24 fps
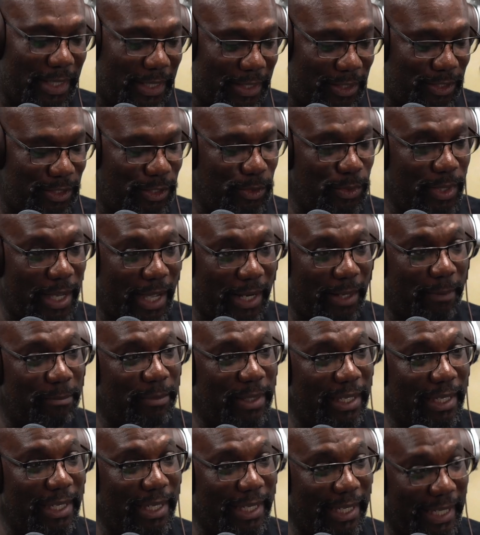Like you got to
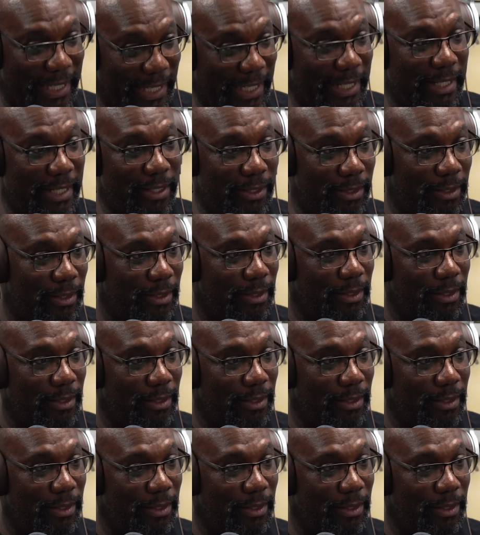be in it.